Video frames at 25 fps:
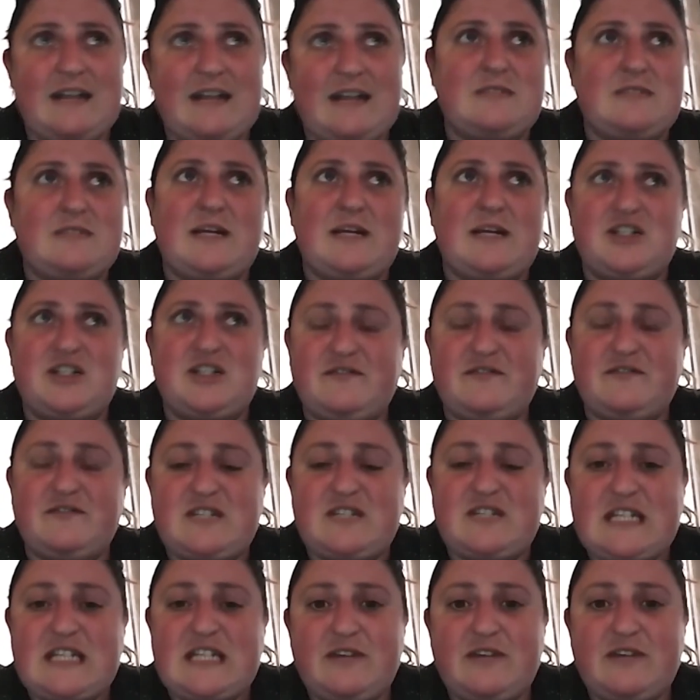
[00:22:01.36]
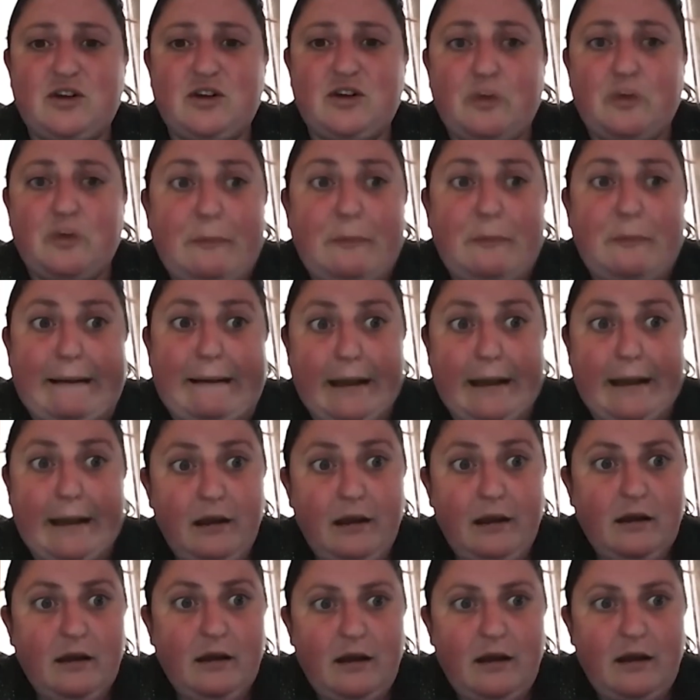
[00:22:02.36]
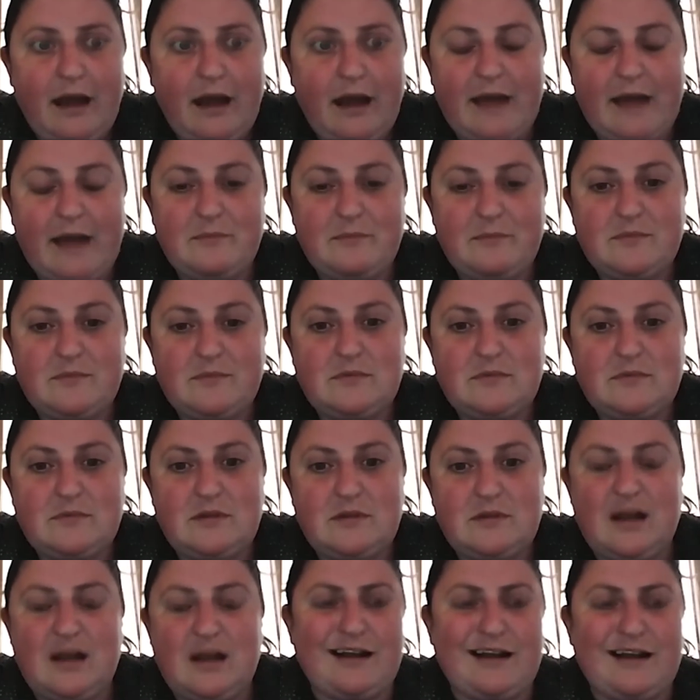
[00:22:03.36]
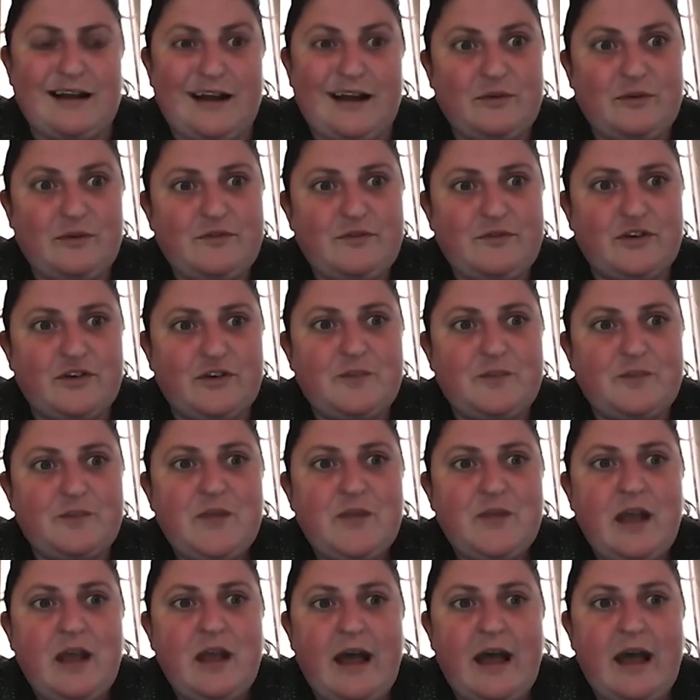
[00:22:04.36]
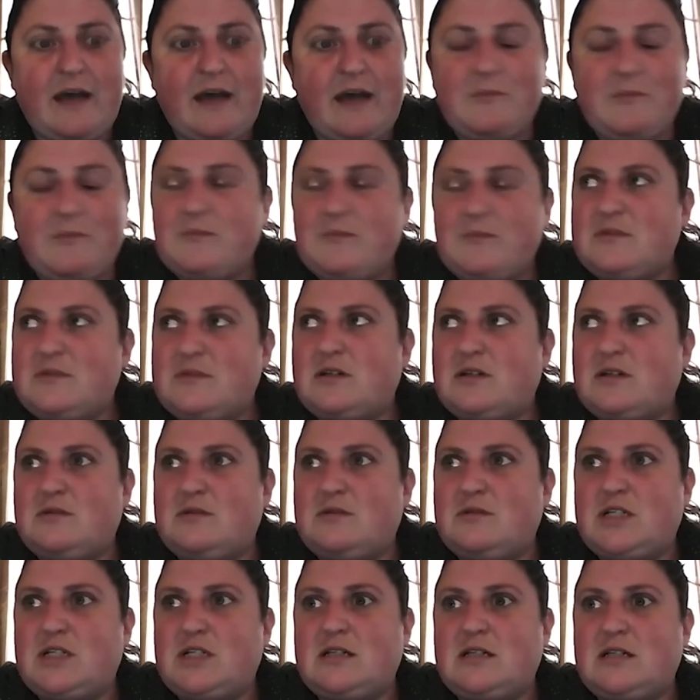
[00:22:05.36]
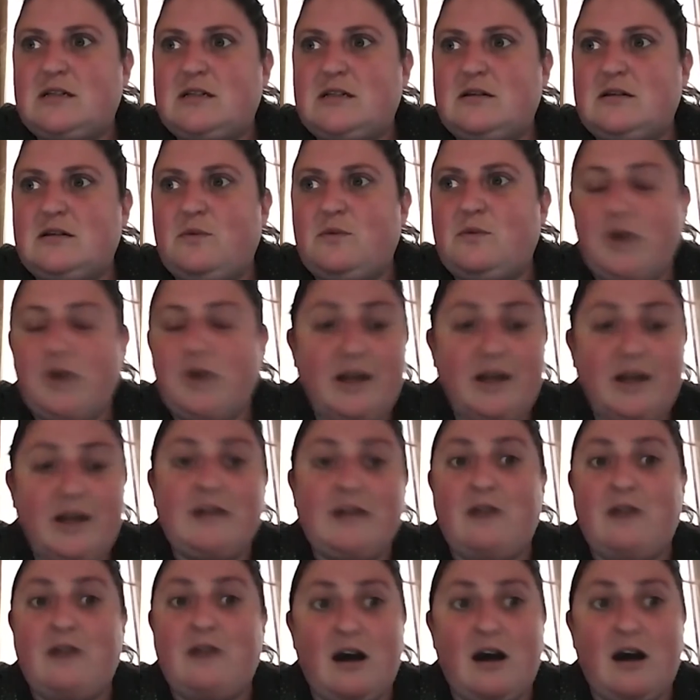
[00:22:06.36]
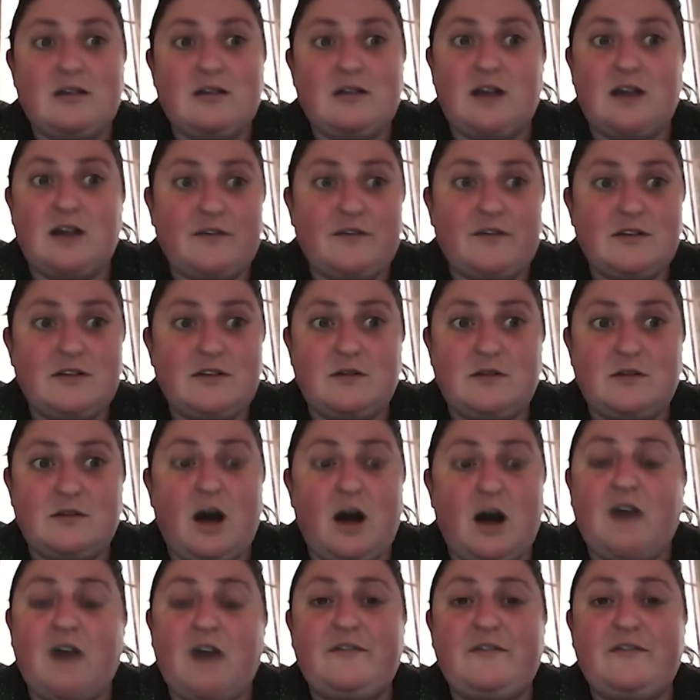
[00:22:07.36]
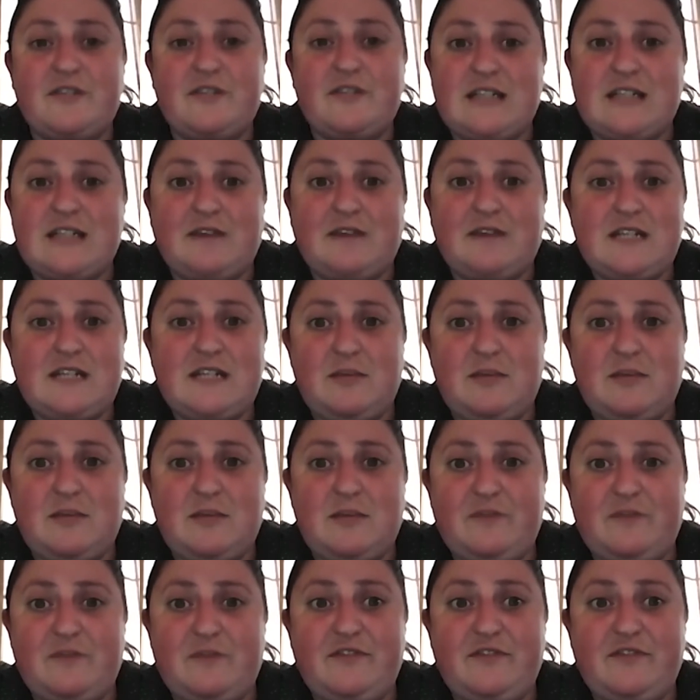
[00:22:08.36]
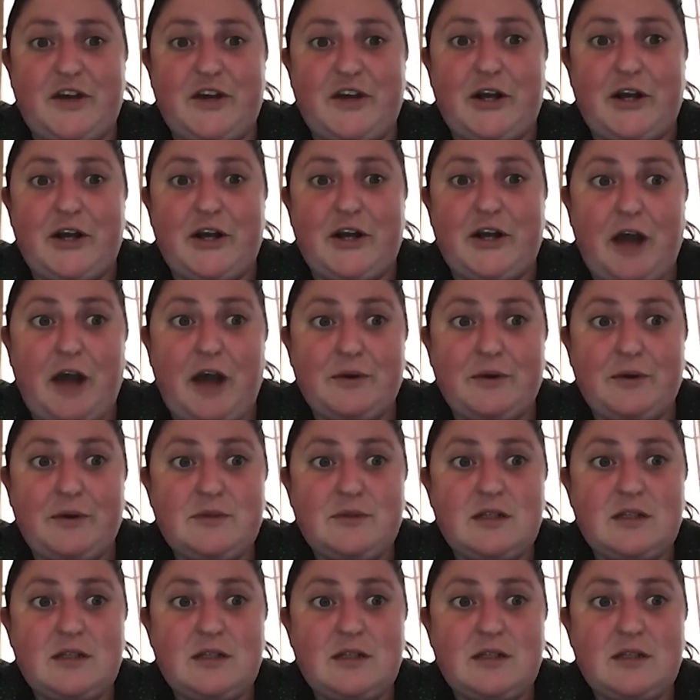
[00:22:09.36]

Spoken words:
manager for a cereal company. Yeah, I know, fun. So she's working her ass off because half of her staff team have been furloughed.